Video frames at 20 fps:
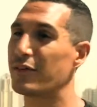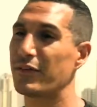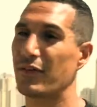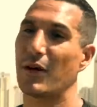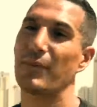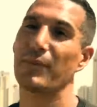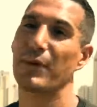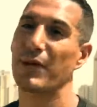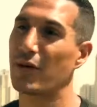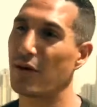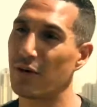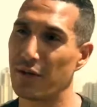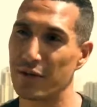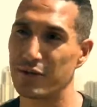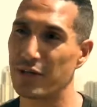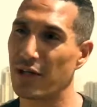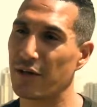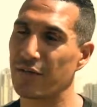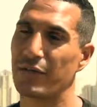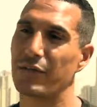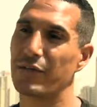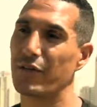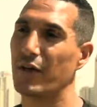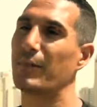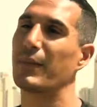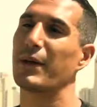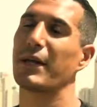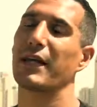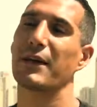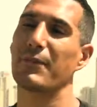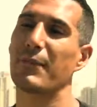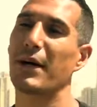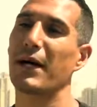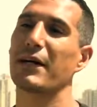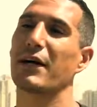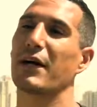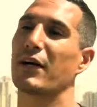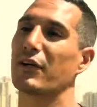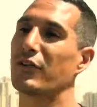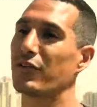so I'm going to go in software development in
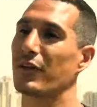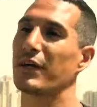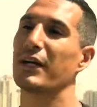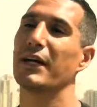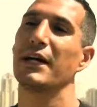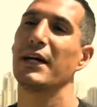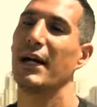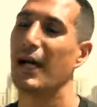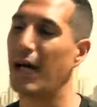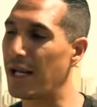my country